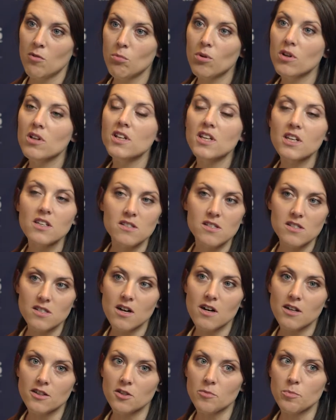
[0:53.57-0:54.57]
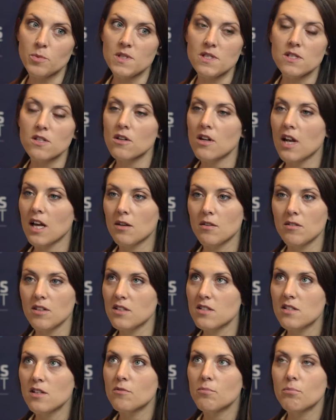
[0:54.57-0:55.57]
building a startup it's not like
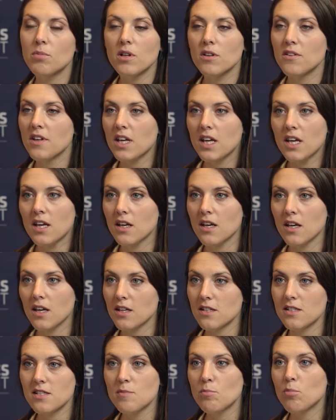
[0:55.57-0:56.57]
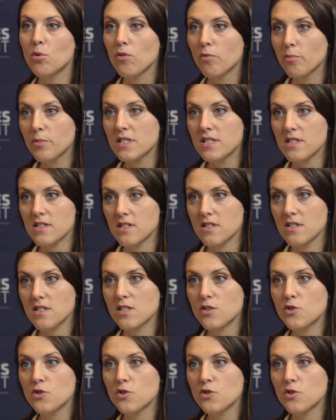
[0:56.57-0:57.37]
it's not building a, a, simple business.